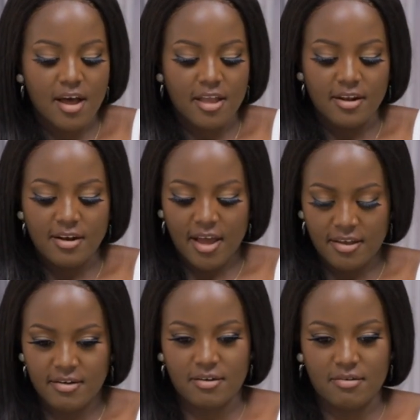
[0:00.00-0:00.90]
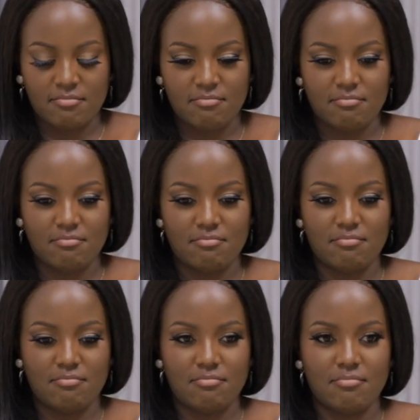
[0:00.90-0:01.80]
I like
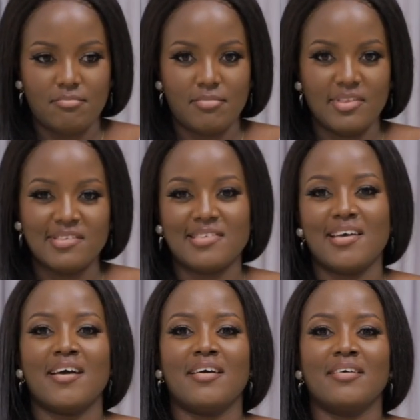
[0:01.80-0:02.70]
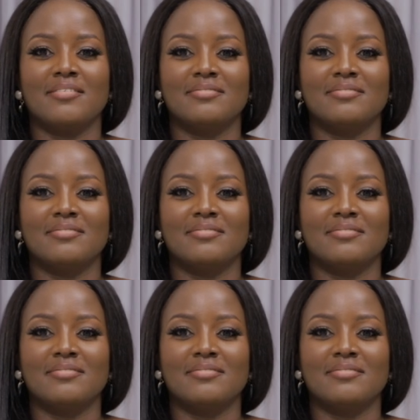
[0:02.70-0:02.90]
this guy.